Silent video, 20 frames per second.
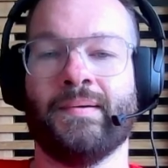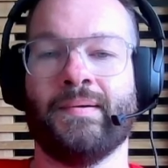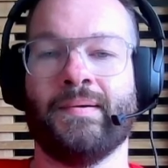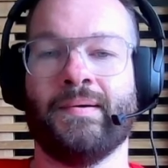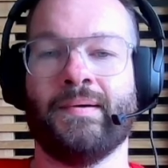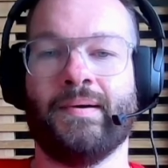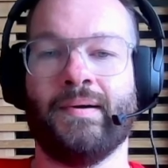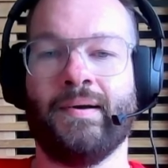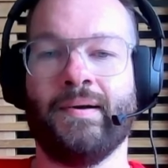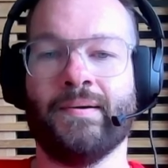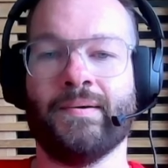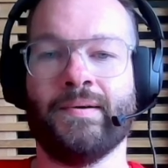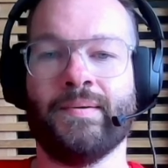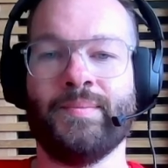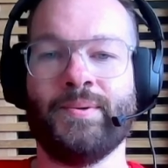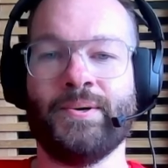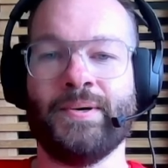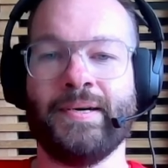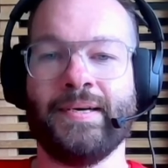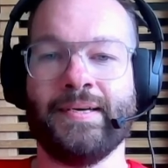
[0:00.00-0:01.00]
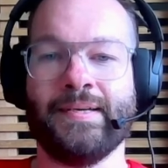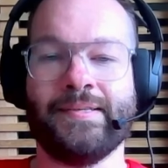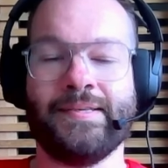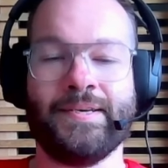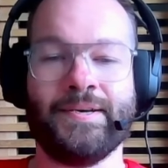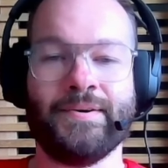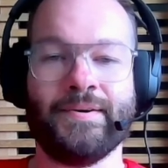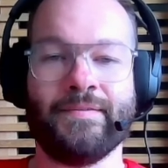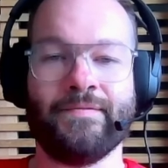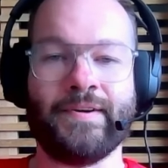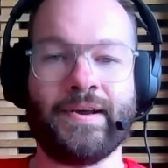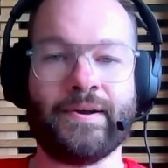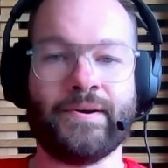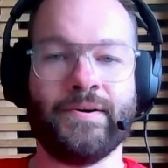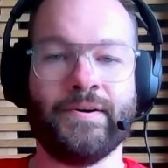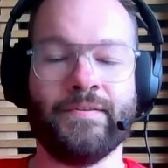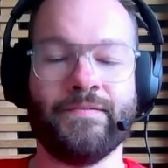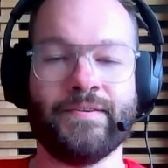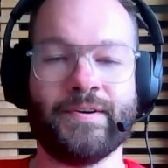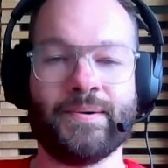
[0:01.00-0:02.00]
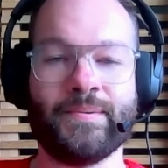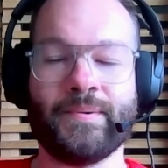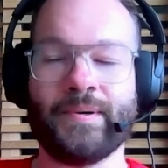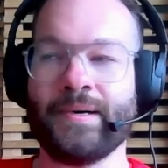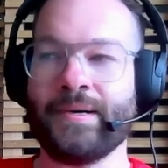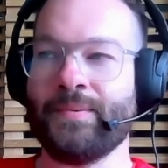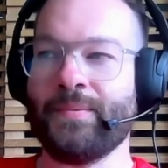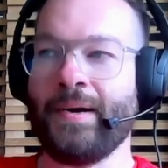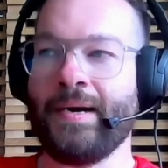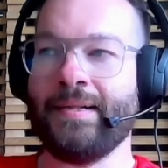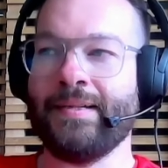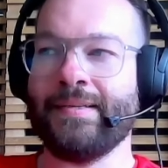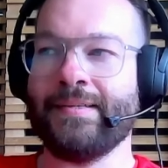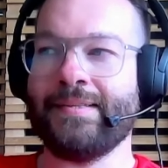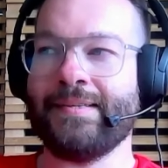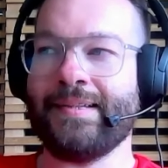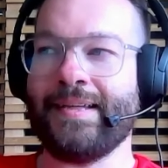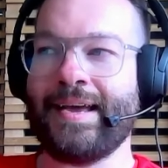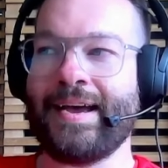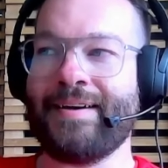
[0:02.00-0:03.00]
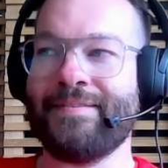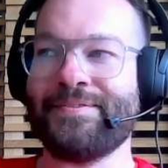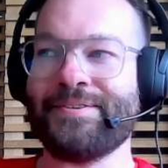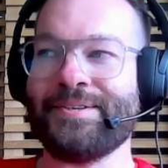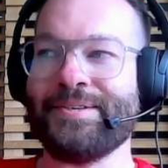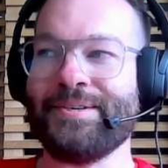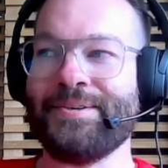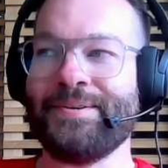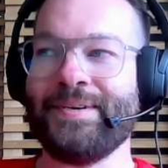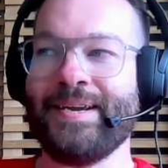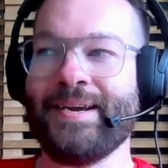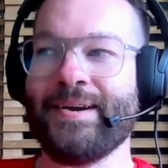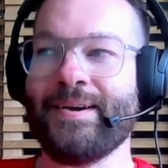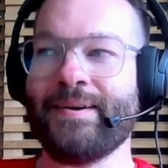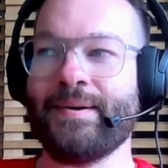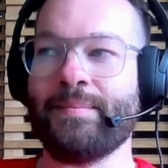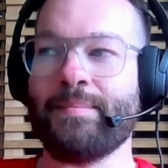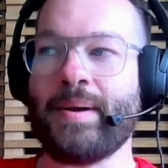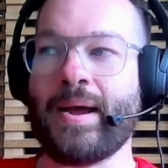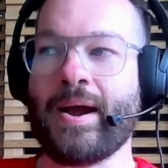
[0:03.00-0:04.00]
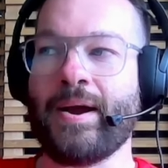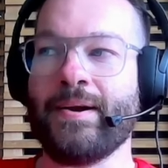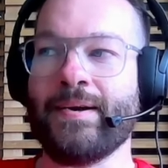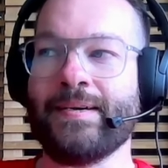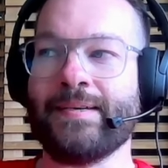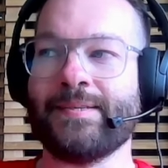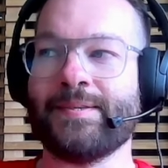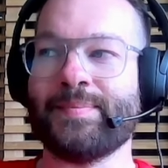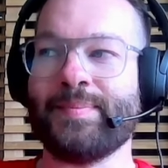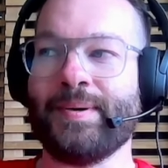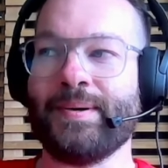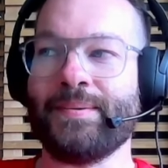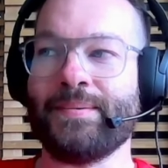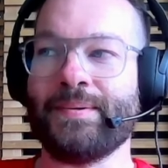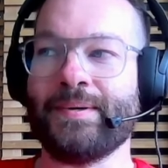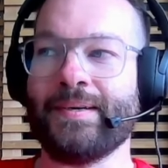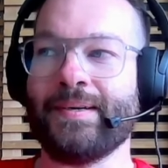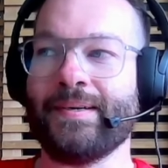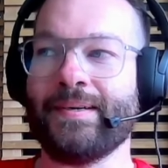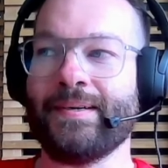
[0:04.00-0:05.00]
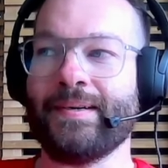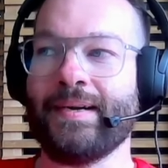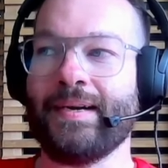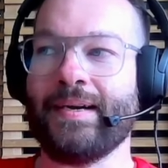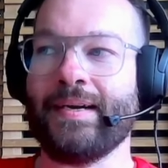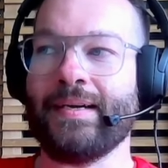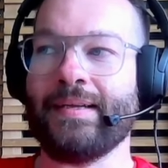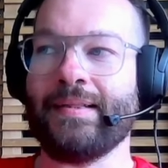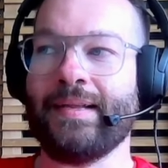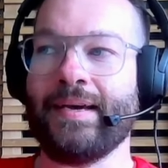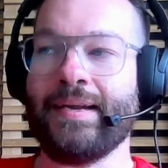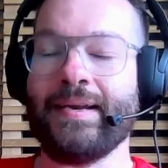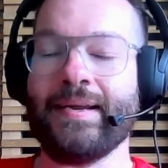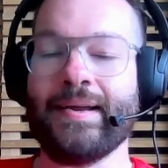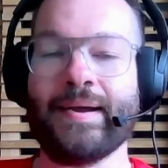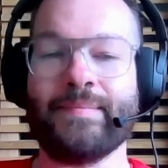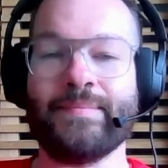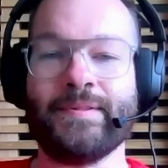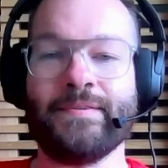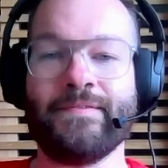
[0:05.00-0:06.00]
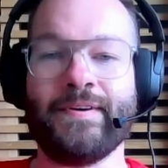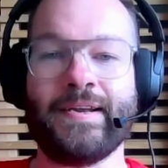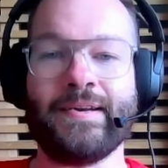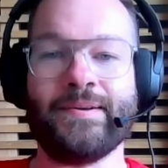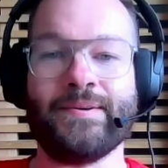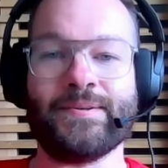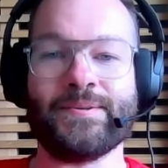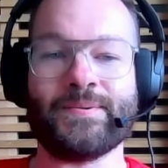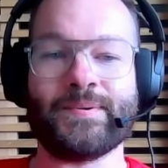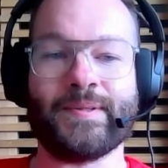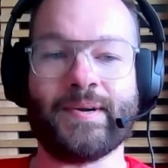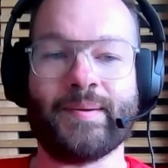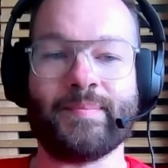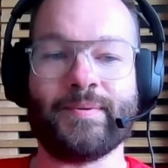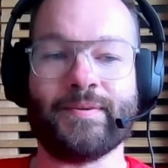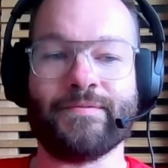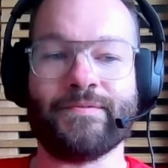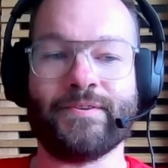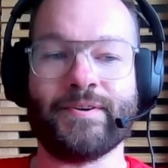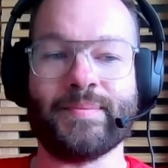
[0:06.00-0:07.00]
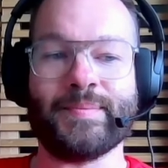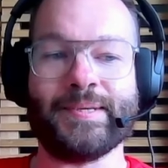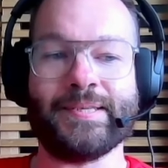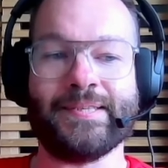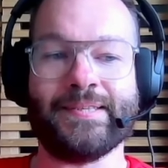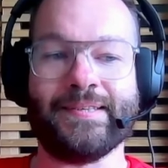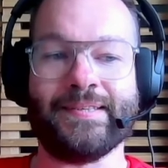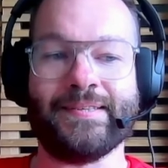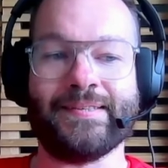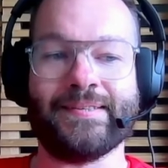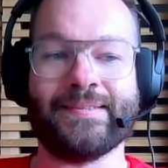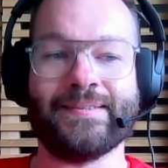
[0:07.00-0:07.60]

Oh, good morning to you in Vancouver. We're well into the afternoon here in Paris, but we're uh, lighting up the venues with our performances.